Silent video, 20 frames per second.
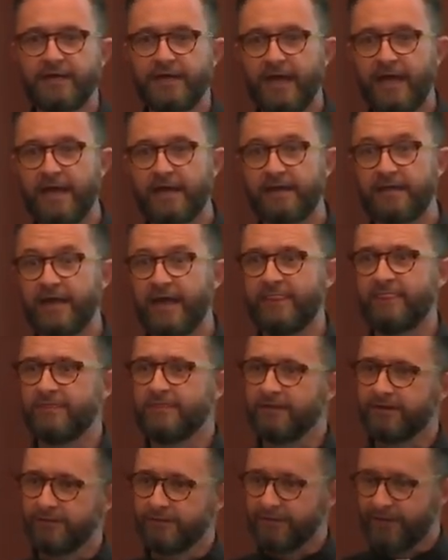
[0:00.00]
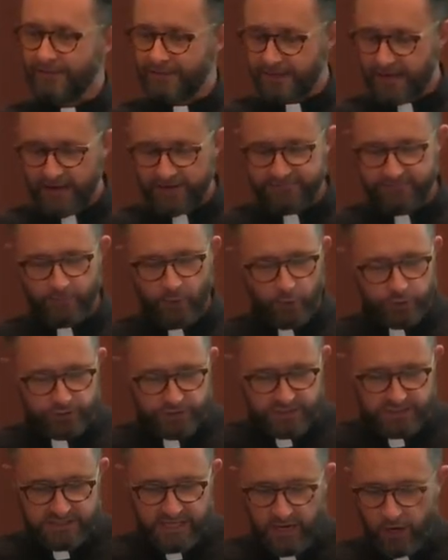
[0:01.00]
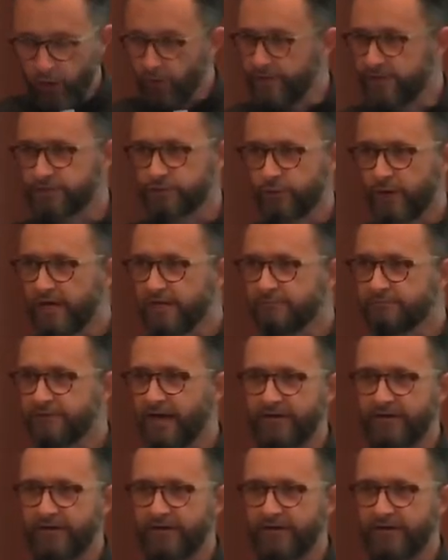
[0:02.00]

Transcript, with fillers: And, and, the, and the guy from OCHA said, oh, that's great.